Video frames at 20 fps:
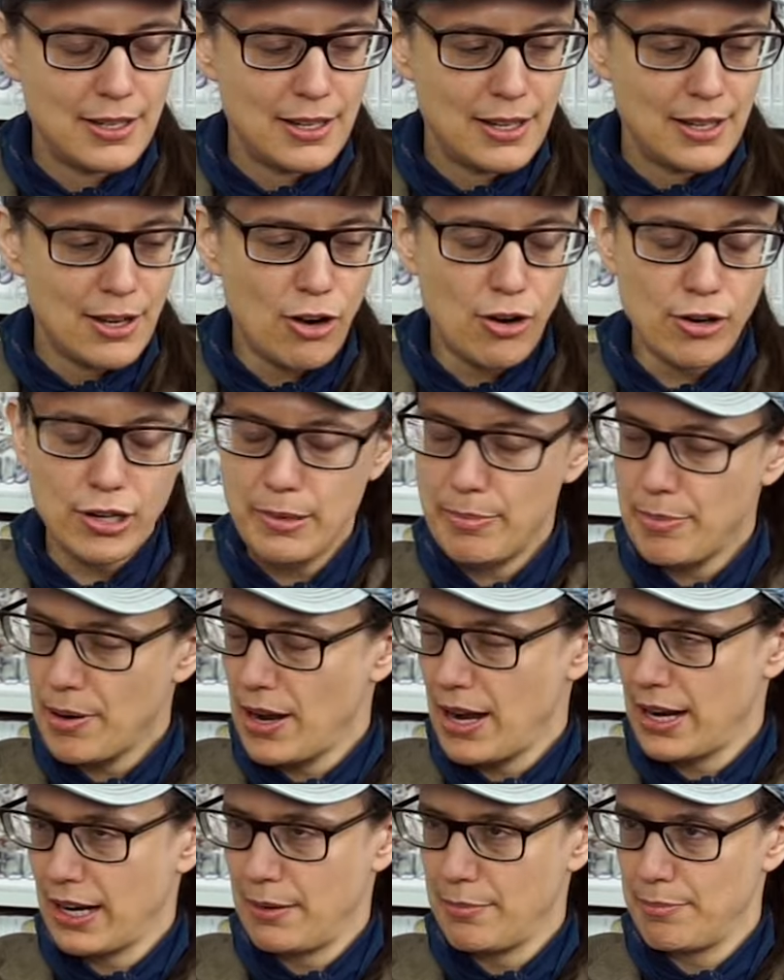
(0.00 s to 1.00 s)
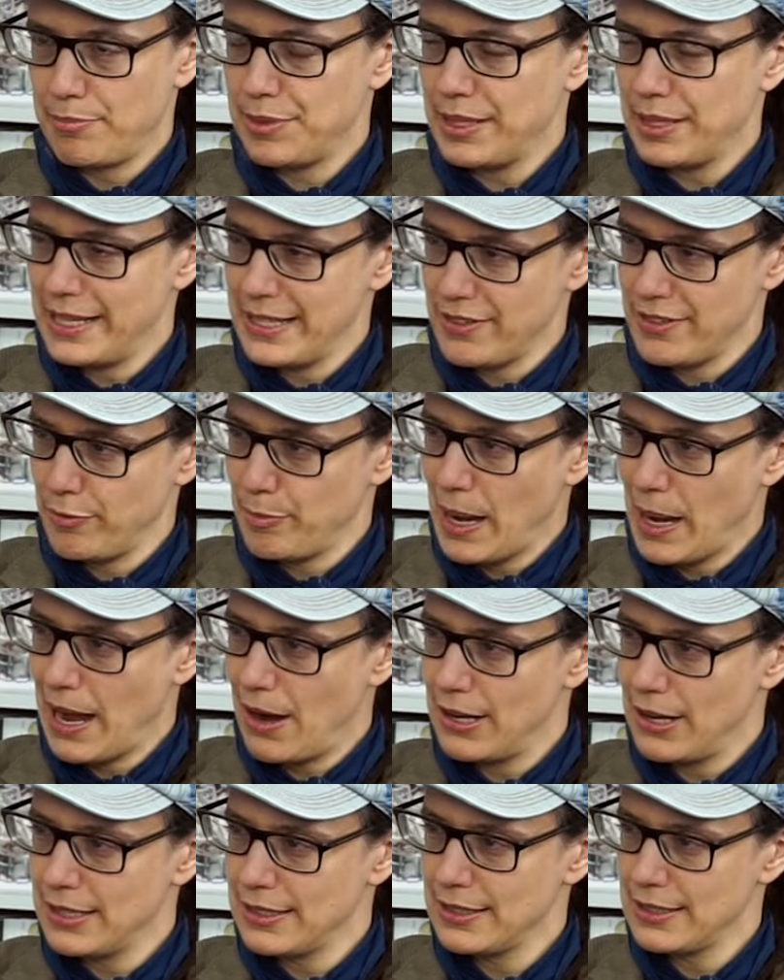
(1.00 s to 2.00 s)
occupying a place of
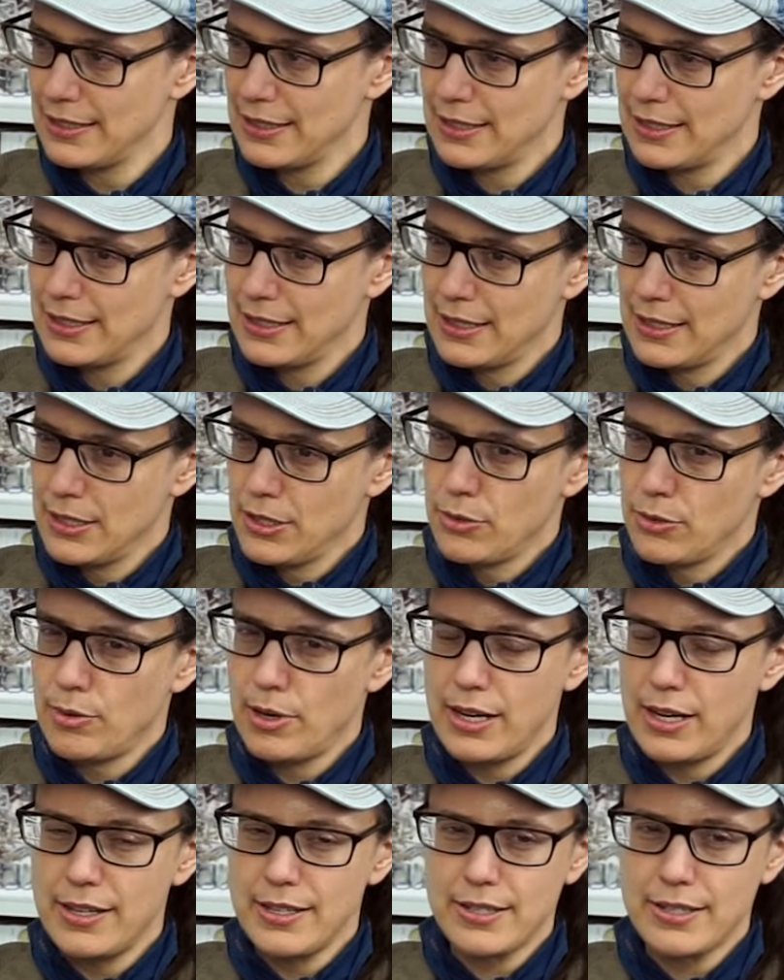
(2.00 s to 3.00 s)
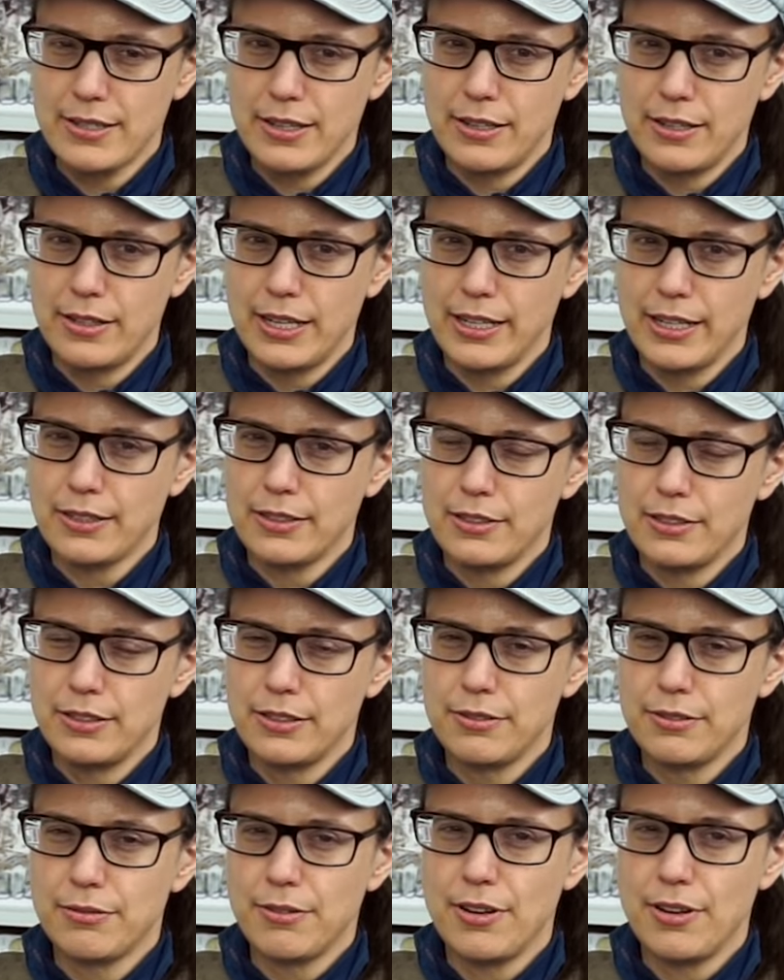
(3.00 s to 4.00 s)
power. Whereas like
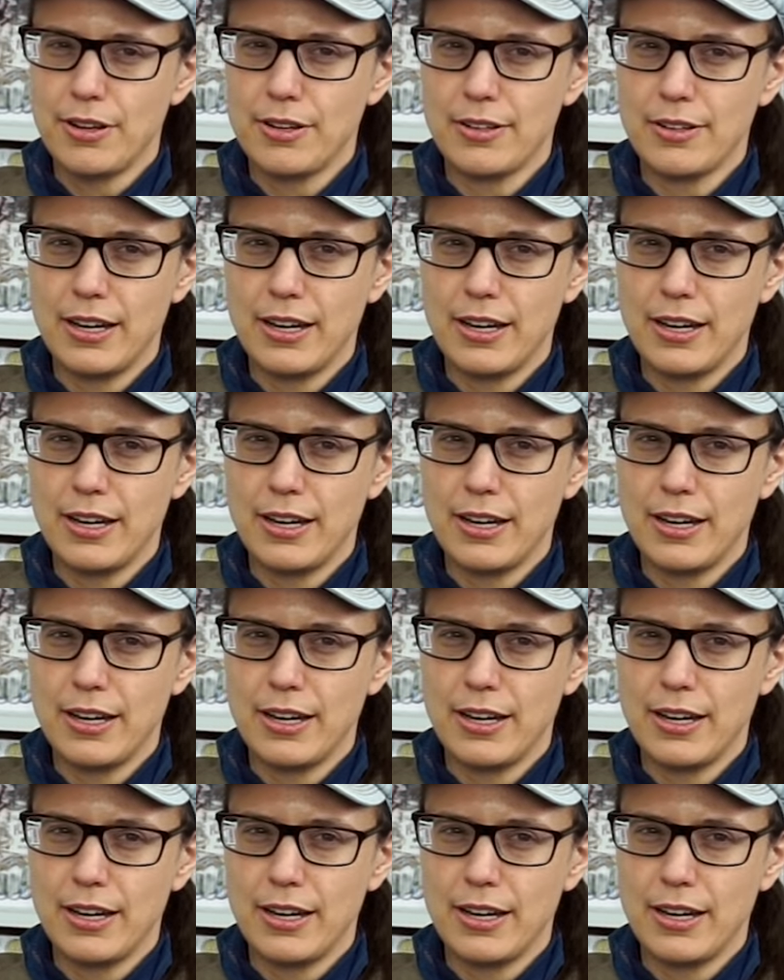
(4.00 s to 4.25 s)
Laurent,